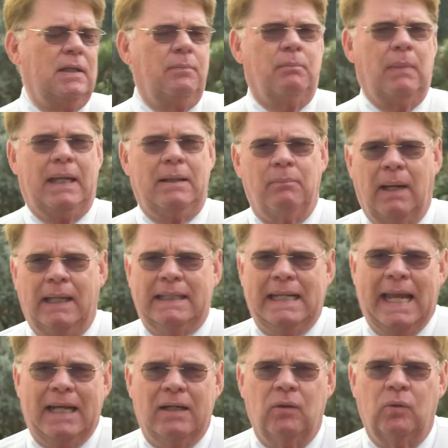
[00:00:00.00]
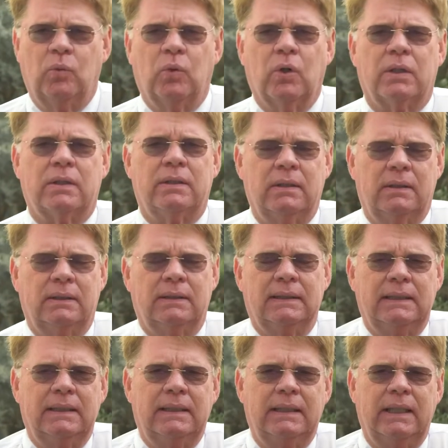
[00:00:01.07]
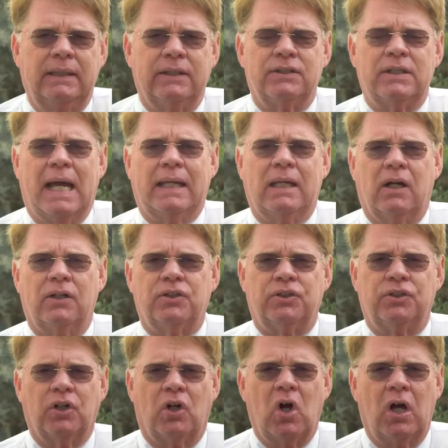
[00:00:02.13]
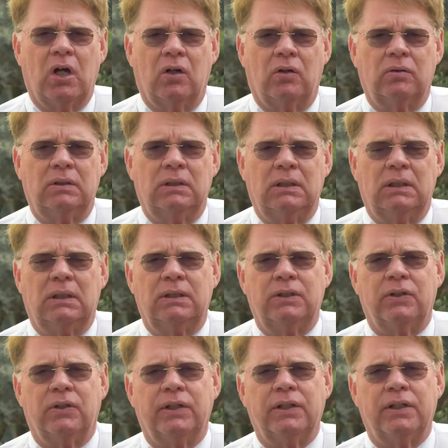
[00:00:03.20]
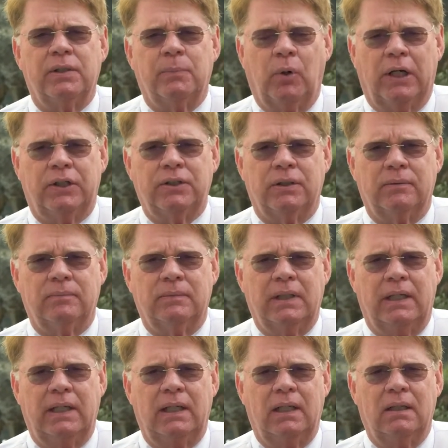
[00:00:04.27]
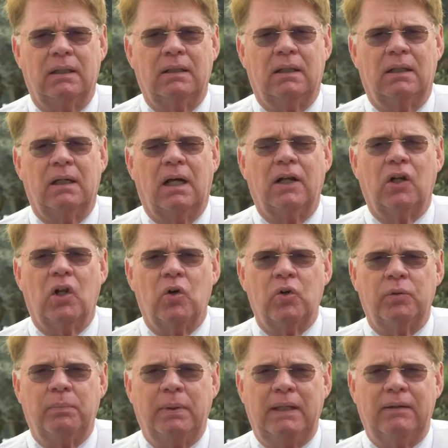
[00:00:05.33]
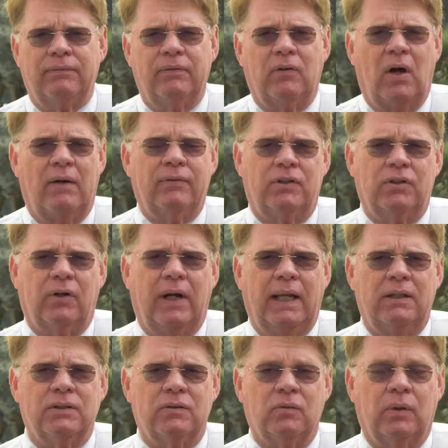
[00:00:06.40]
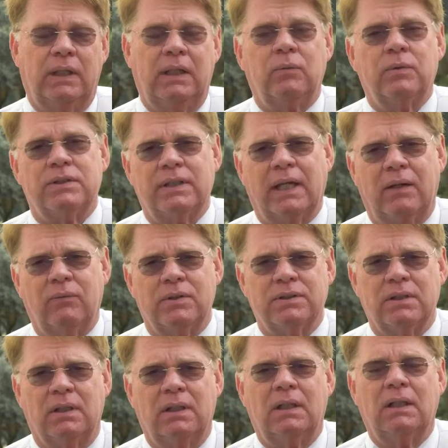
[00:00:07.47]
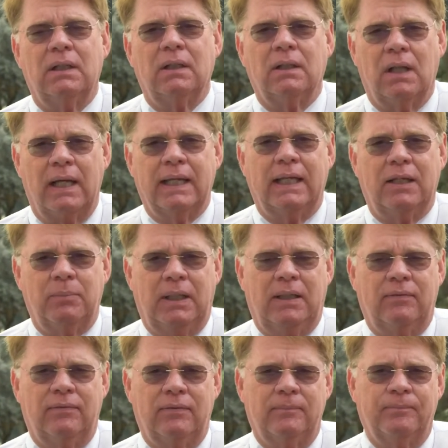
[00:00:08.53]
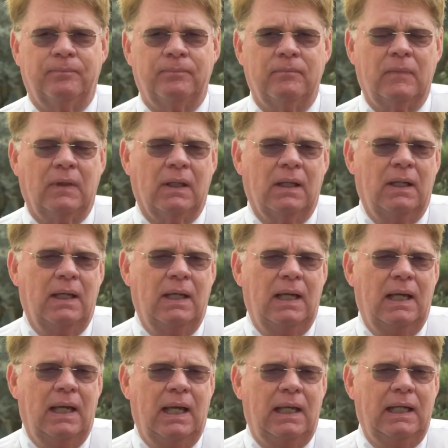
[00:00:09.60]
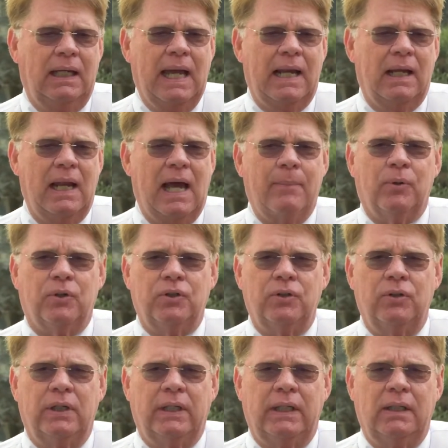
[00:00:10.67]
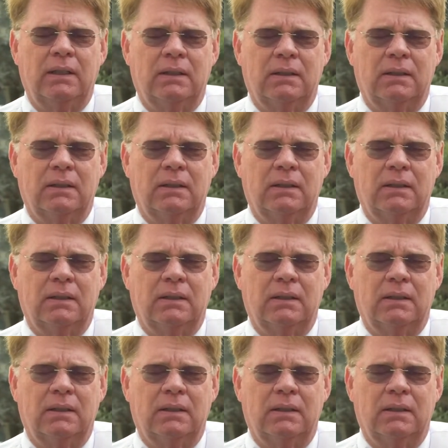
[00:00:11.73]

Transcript: my dad worked in the stockyards of Chicago during the Depression, and he unloaded beef off of trains. What he would say was lugging beef. And he got an opportunity